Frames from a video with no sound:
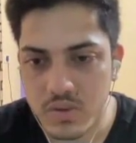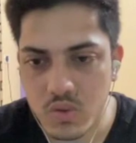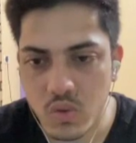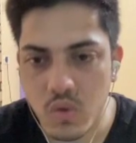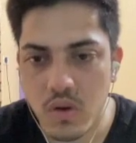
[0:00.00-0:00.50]

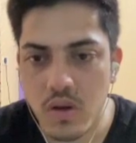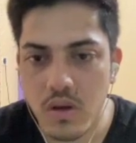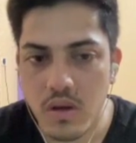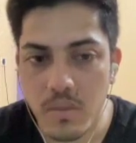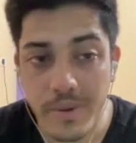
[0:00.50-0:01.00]
So
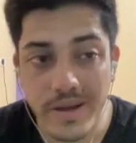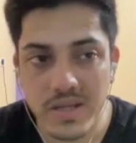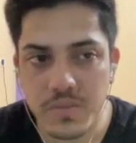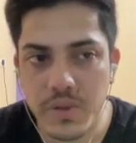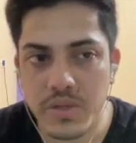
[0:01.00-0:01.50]

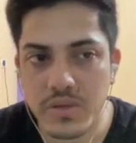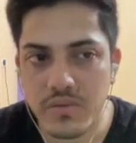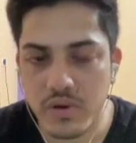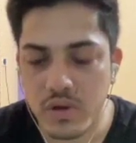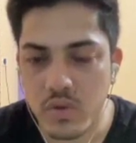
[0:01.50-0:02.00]
price prediction
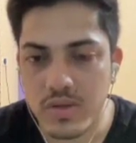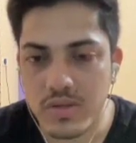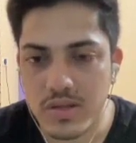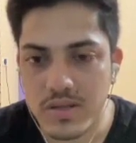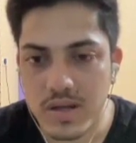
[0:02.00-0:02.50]
for
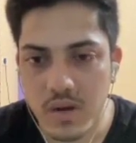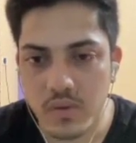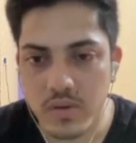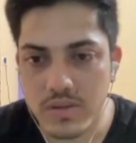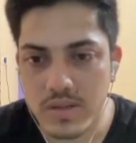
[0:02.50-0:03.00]
USTC, I
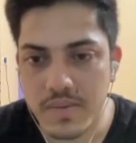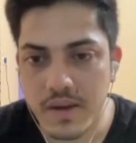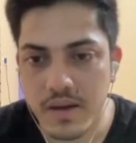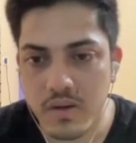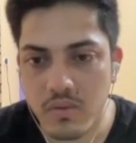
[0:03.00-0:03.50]
would say
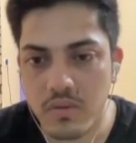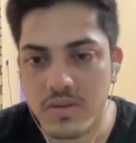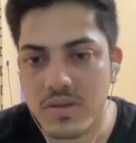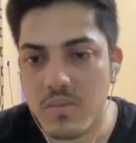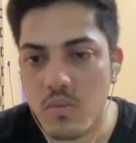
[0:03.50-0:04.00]
that we
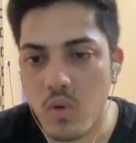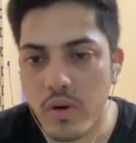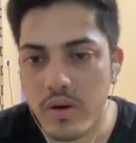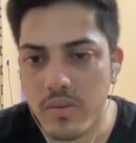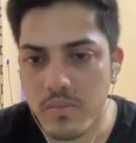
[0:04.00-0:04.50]
will see more
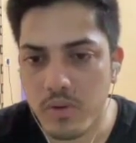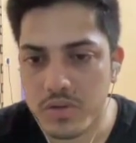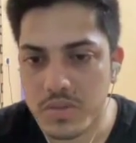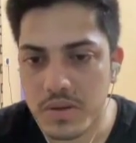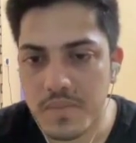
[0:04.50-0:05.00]
dump
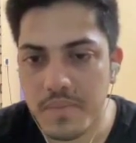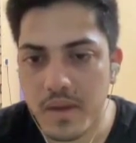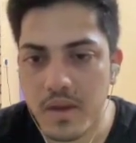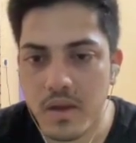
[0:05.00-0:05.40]
possibly,